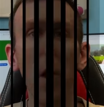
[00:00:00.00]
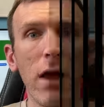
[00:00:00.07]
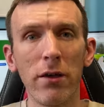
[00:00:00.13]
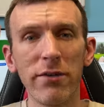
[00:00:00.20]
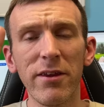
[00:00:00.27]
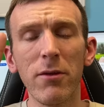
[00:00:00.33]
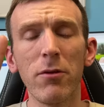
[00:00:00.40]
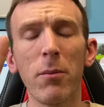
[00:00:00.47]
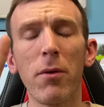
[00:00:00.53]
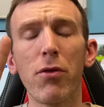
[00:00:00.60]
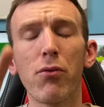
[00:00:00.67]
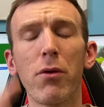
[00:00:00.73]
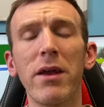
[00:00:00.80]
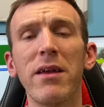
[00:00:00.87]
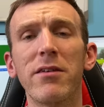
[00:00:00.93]
And tip number
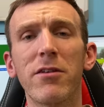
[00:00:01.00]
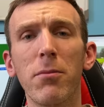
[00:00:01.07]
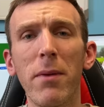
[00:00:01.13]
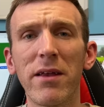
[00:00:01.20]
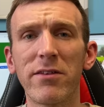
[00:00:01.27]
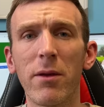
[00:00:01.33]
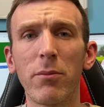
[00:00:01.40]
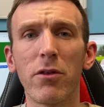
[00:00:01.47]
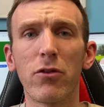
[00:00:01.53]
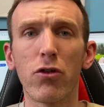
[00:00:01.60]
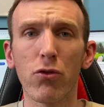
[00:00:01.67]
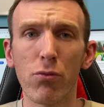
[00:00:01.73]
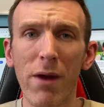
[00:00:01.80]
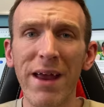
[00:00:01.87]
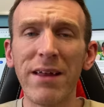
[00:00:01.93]
three is to mix up the
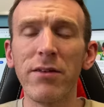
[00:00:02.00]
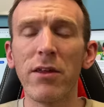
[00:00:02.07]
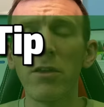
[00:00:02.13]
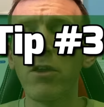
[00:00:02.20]
terrain that